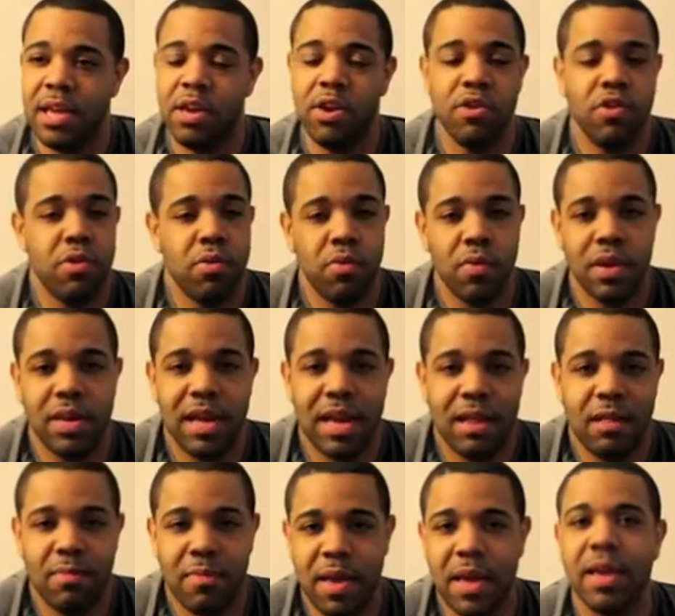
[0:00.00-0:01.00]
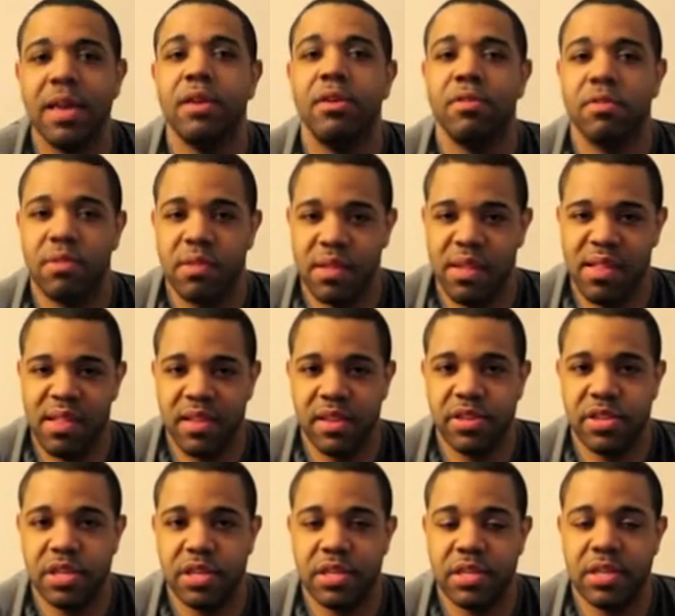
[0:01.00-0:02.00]
you're the one that's making those
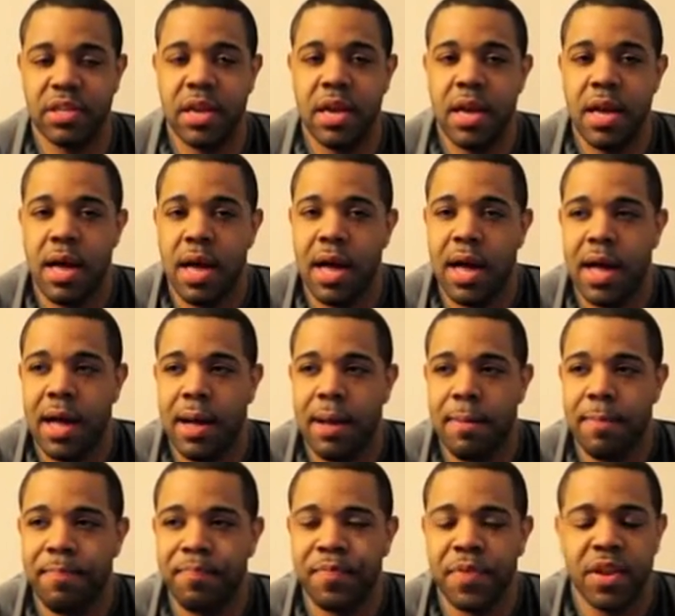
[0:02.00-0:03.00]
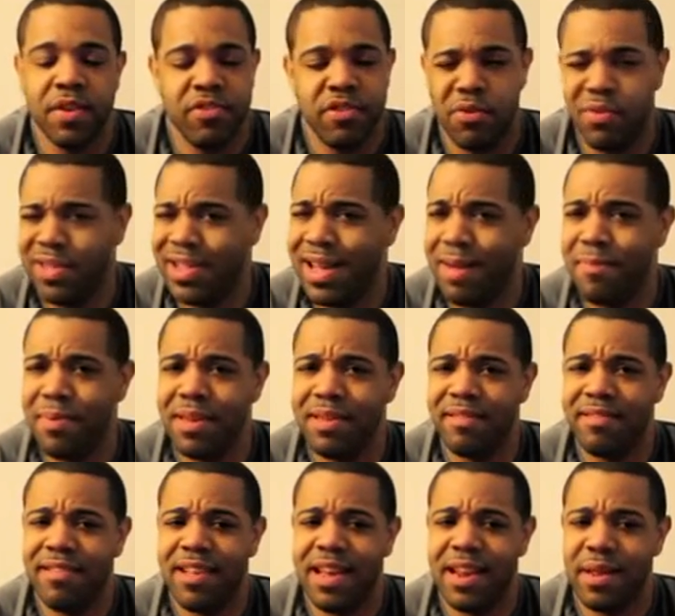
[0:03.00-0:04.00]
decisions. Um, so with that being
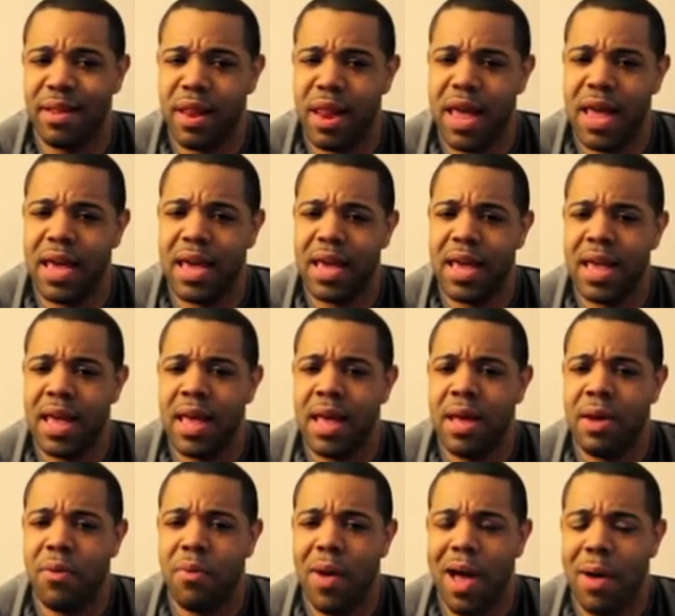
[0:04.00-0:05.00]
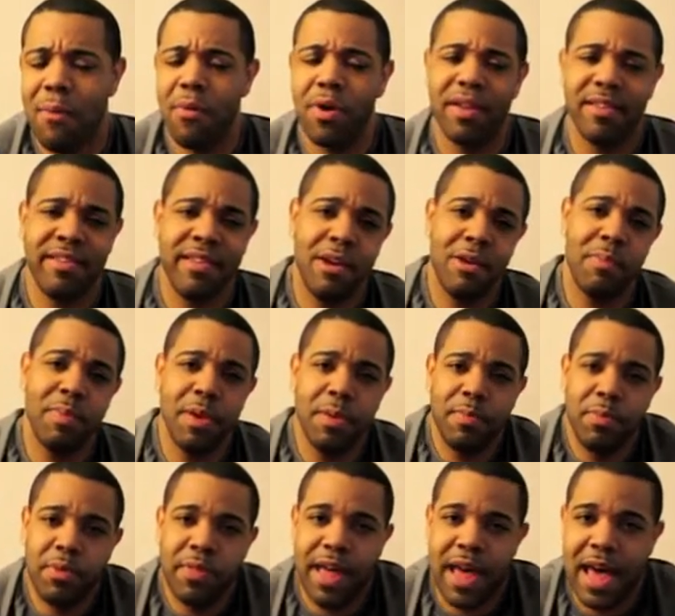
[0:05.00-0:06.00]
said, it's like I want to tell
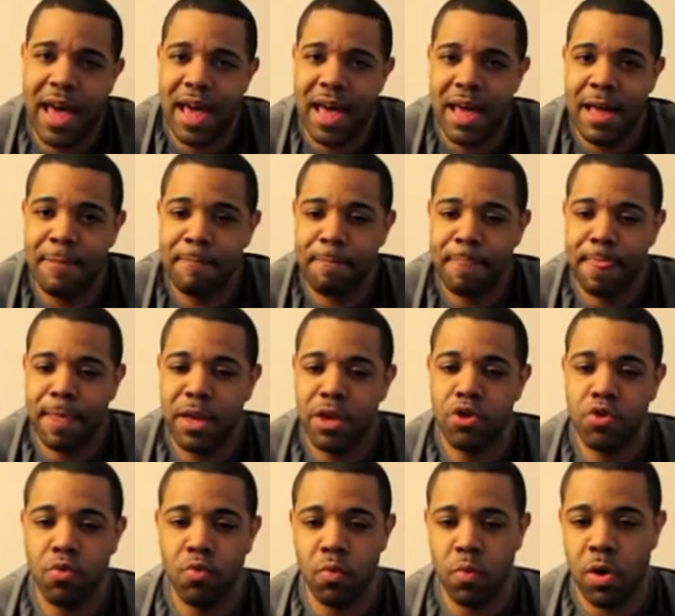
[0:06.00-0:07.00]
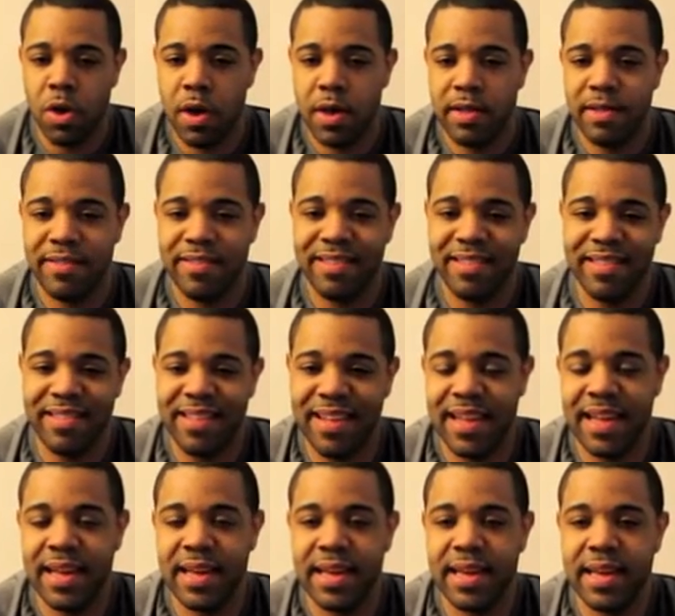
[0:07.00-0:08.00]
people that you want to
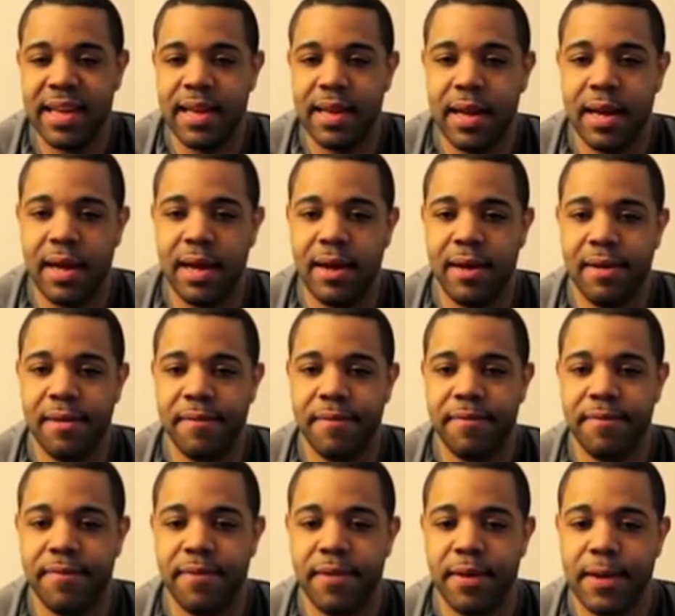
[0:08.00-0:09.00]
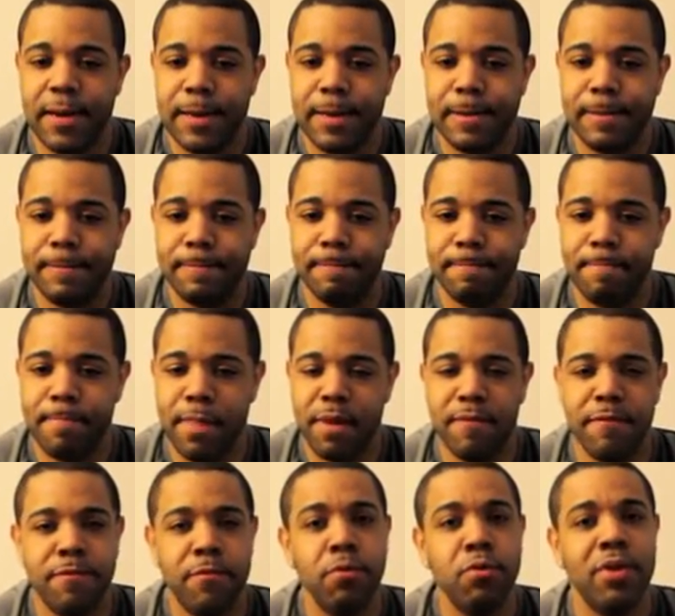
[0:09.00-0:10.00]
think of um,
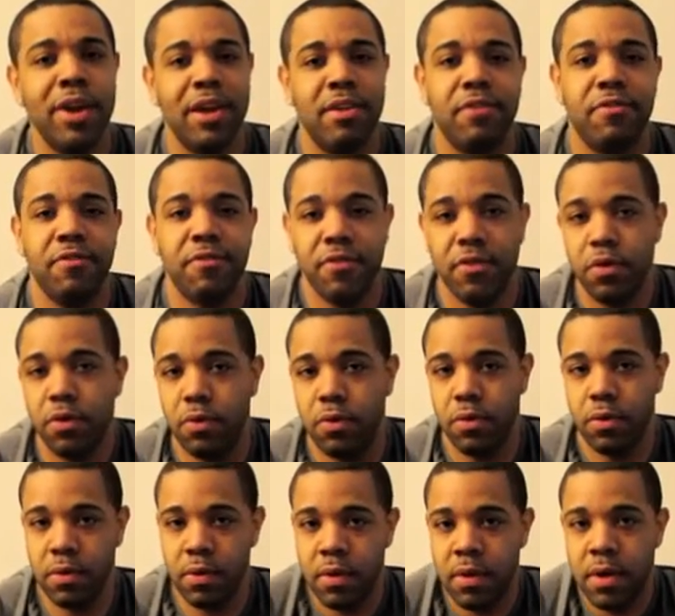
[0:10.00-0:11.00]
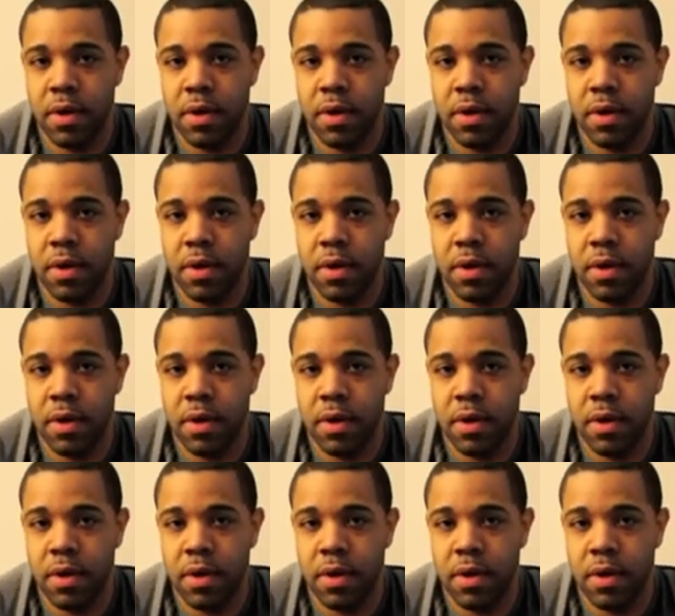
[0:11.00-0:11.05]
food as fuel.